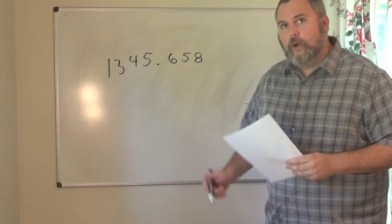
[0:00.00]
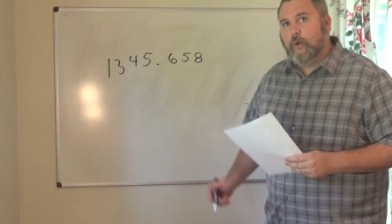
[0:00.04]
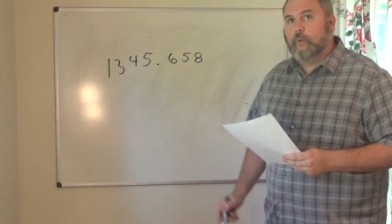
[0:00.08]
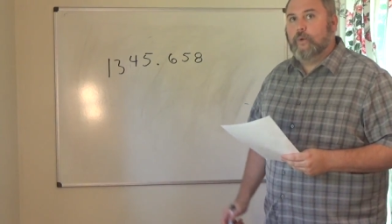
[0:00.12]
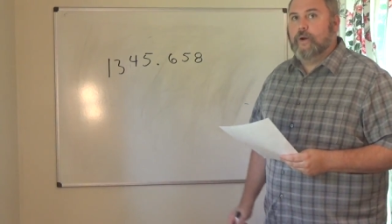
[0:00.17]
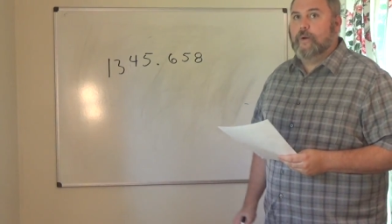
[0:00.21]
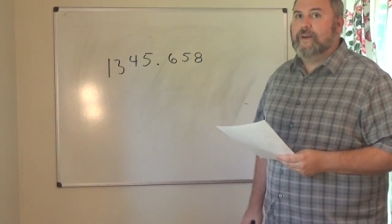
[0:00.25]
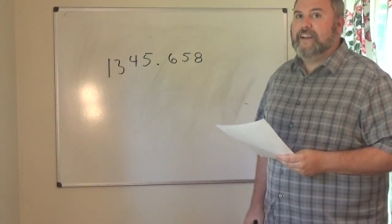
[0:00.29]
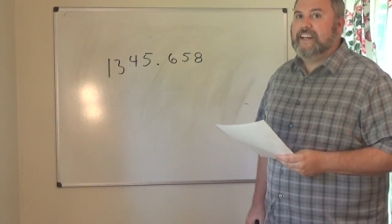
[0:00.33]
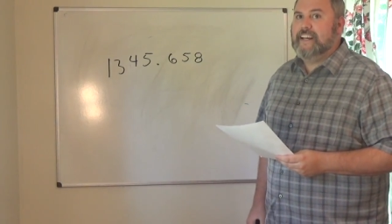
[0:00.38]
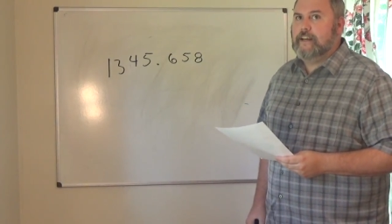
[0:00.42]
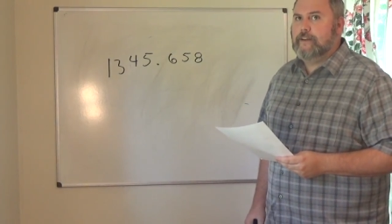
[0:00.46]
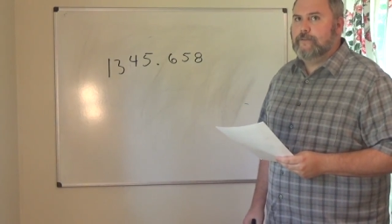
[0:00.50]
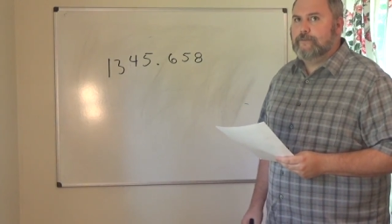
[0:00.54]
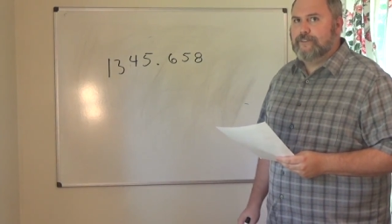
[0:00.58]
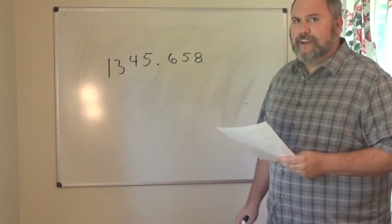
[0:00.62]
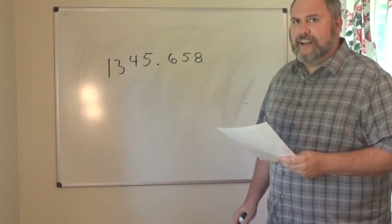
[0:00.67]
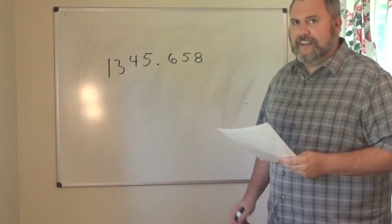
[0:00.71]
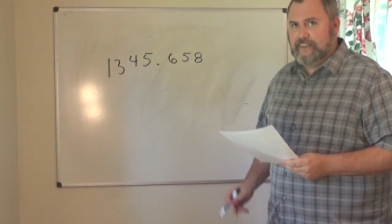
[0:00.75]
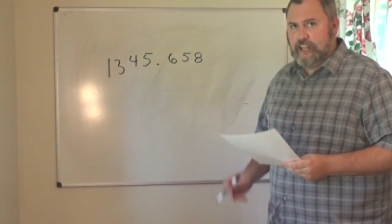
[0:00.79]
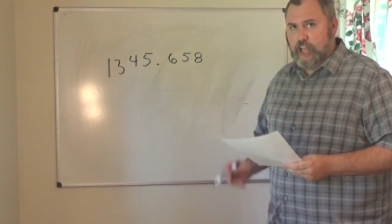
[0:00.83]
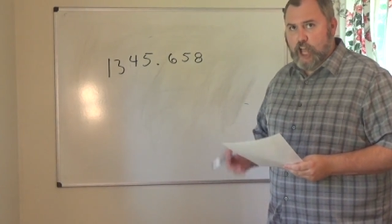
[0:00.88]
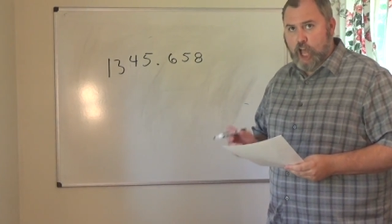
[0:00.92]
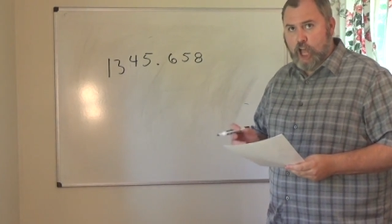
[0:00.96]
Well, we need to
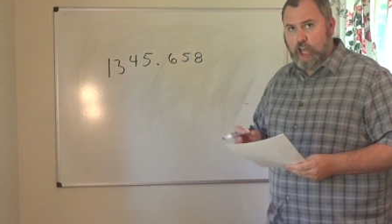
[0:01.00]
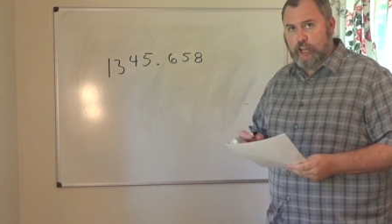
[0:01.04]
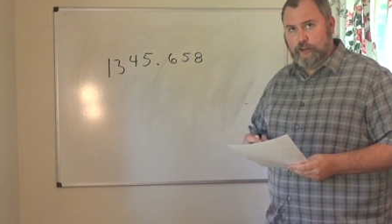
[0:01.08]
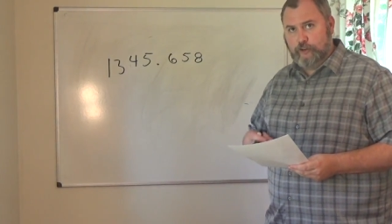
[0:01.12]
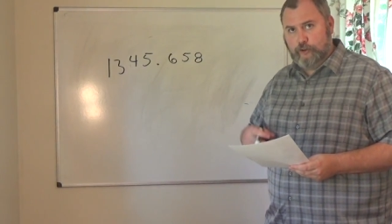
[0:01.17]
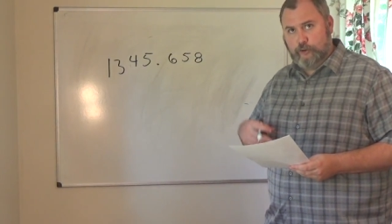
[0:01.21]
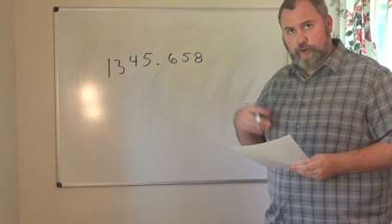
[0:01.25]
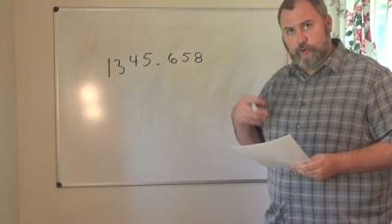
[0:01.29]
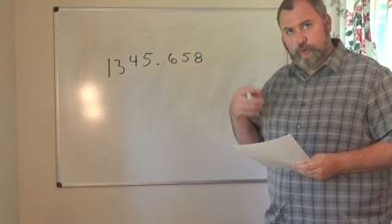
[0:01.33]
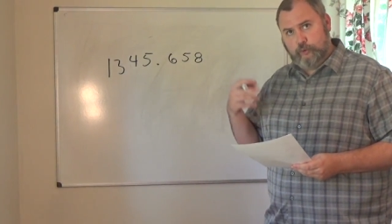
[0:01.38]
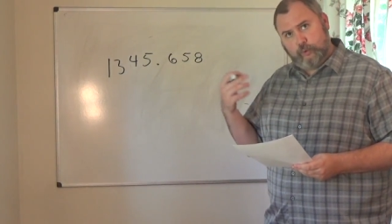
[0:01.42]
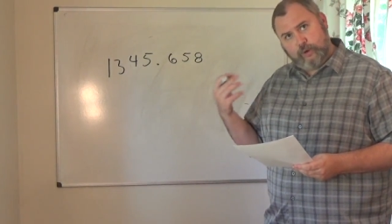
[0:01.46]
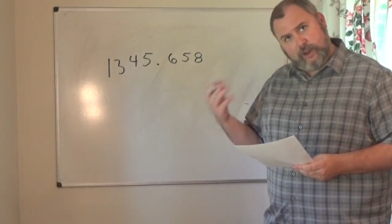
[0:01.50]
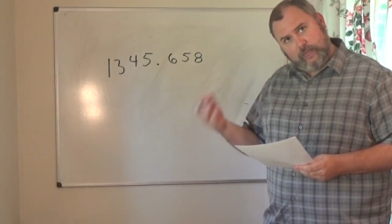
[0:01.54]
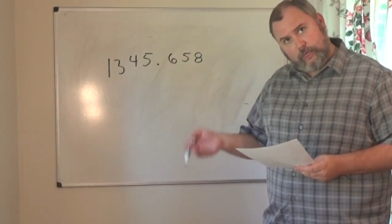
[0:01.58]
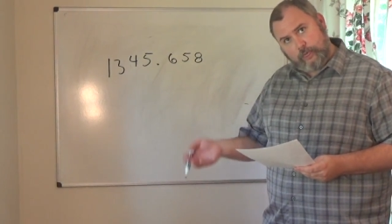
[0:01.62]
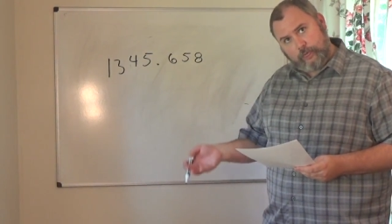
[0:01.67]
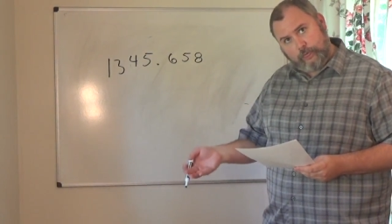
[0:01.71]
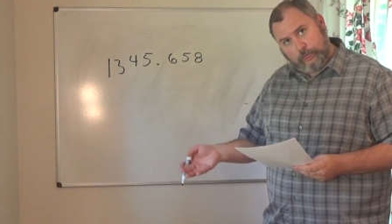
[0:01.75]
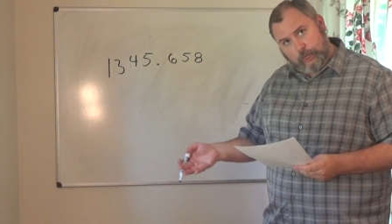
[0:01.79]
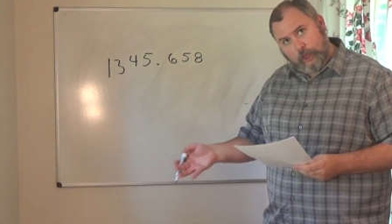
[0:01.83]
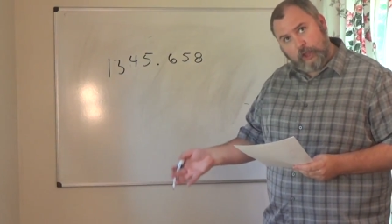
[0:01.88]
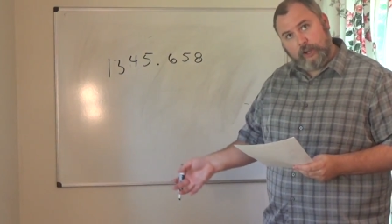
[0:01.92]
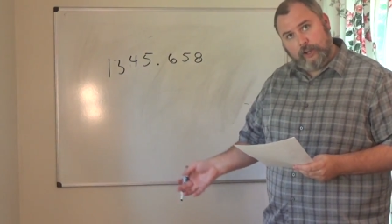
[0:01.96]
find the
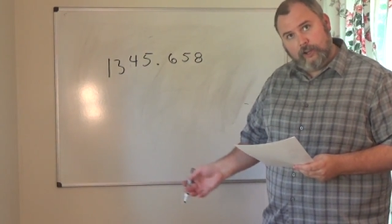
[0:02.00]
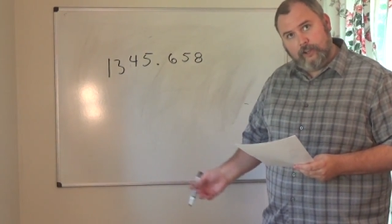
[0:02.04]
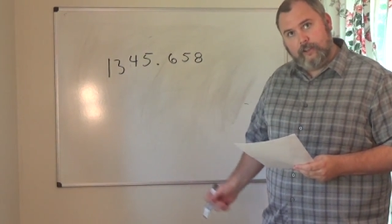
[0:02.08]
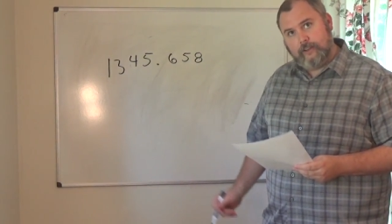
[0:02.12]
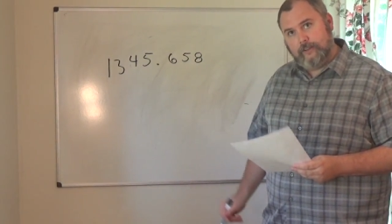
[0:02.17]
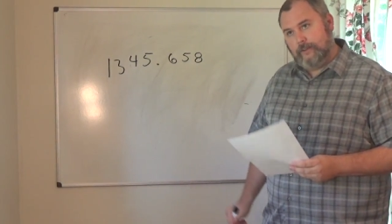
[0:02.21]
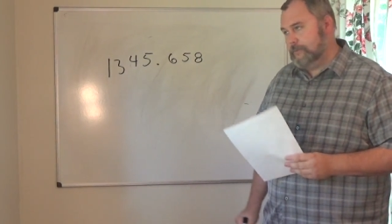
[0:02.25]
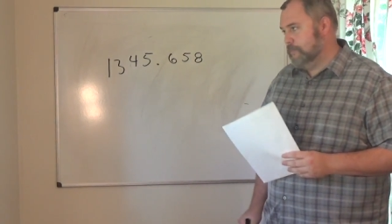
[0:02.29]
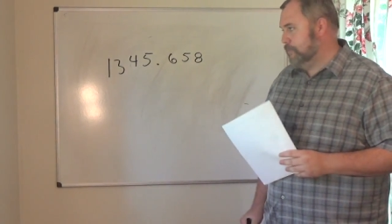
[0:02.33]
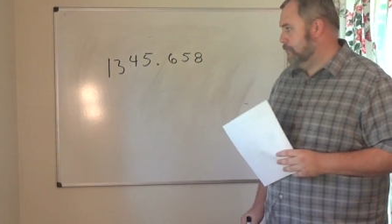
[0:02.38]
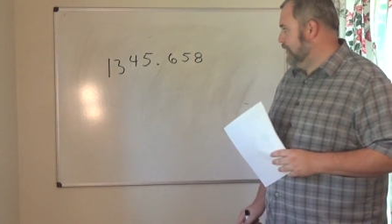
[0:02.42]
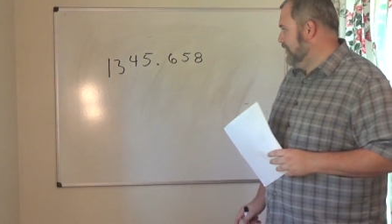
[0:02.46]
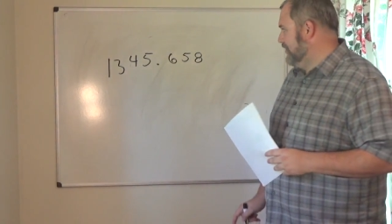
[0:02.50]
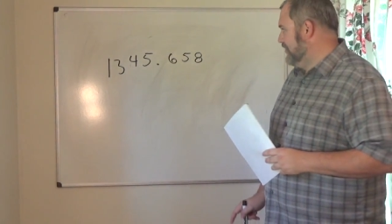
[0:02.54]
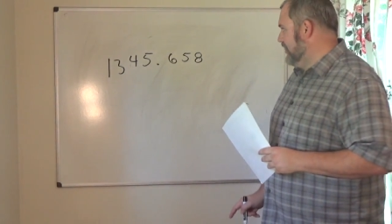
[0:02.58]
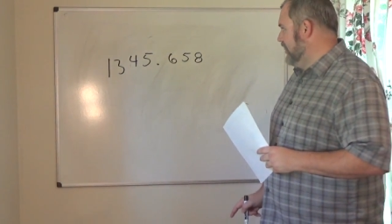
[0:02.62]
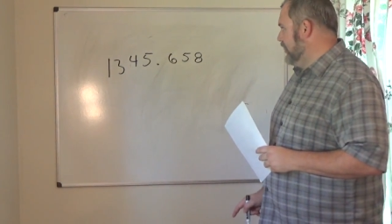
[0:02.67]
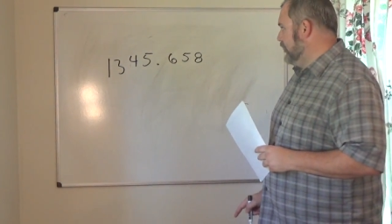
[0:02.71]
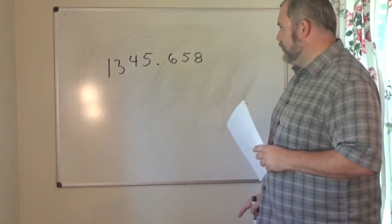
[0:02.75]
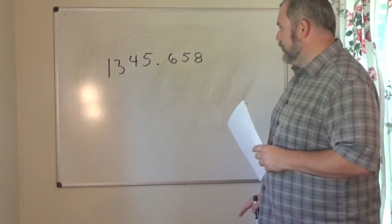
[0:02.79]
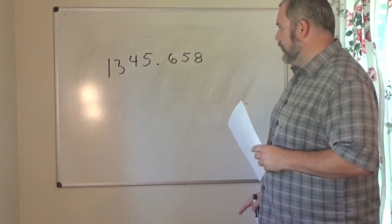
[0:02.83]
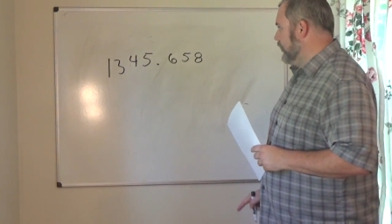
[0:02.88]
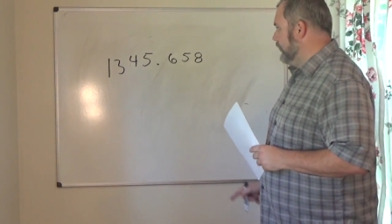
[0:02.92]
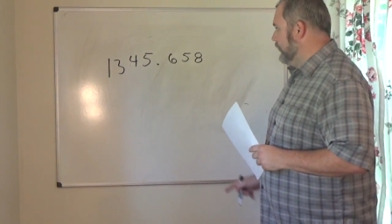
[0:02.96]
hundredth
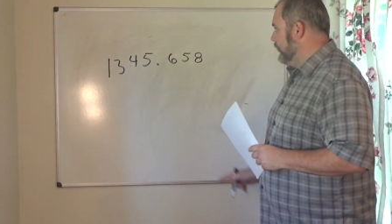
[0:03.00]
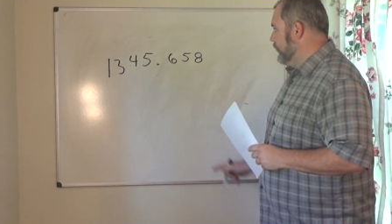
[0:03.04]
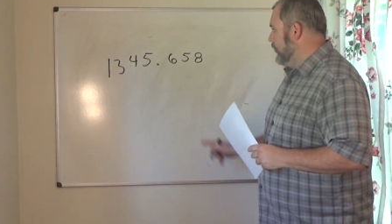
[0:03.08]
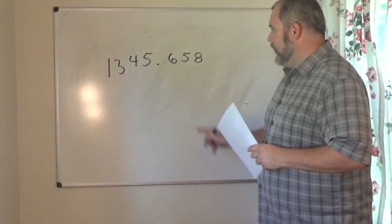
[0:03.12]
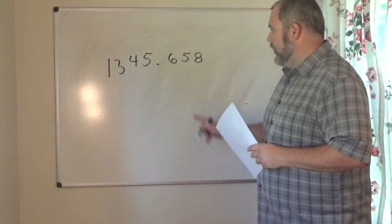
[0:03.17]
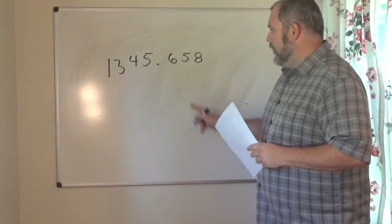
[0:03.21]
position.